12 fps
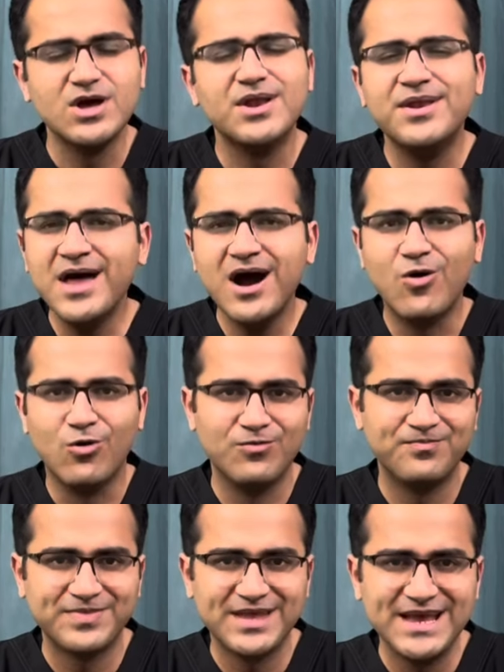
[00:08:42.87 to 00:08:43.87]
Now,
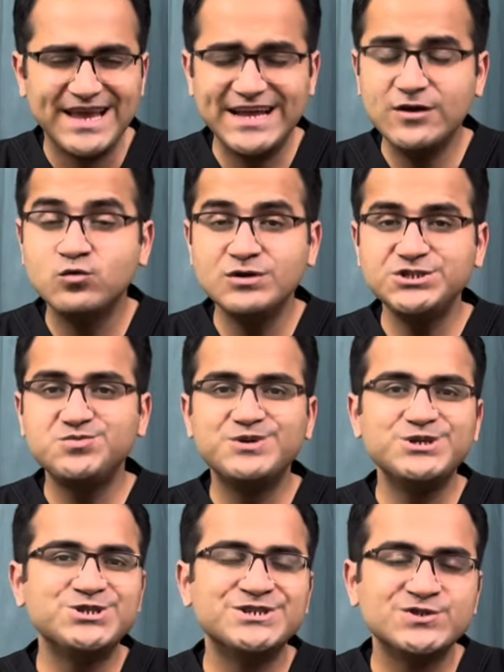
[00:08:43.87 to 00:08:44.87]
in which
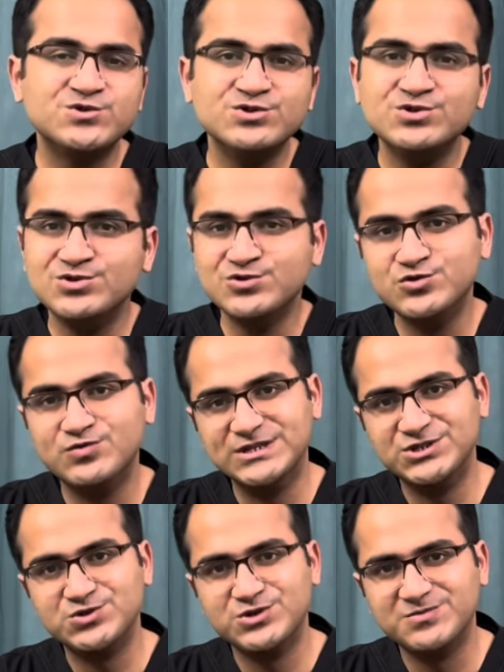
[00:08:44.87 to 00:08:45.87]
patients do you use
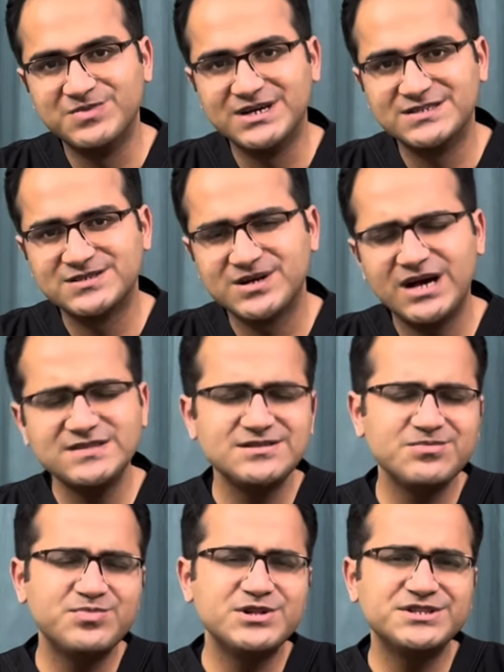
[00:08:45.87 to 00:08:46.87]
Venturi mask? A
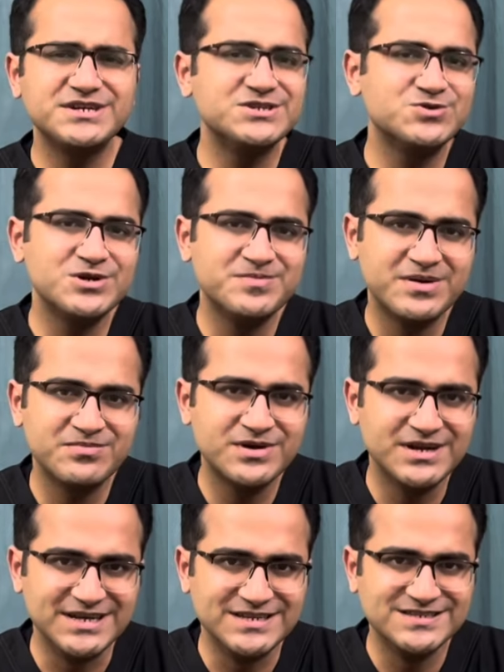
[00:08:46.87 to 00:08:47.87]
simple thing to remember
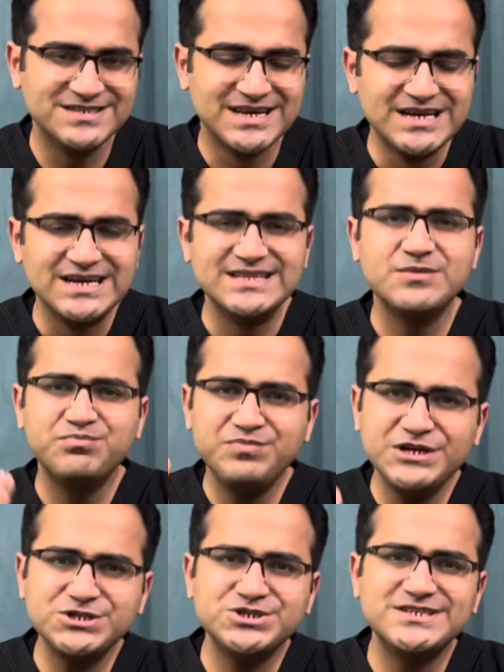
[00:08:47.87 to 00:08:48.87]
is the
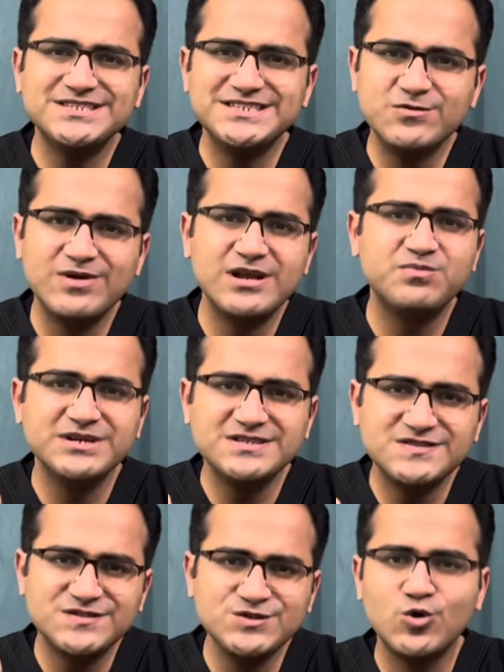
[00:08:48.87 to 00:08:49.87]
patients developing
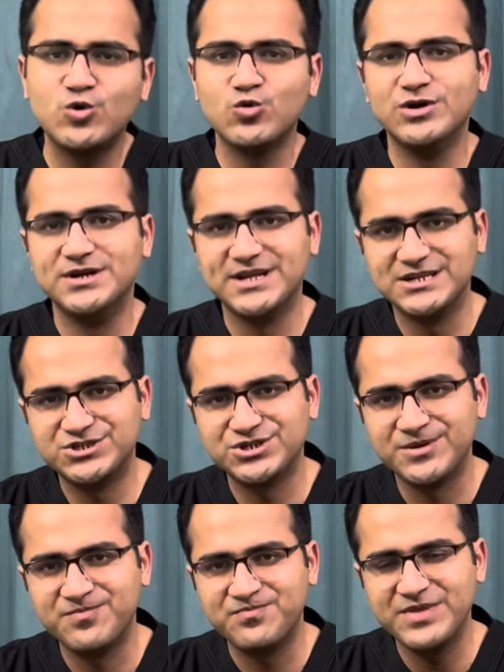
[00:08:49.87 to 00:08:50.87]
CO2 retention.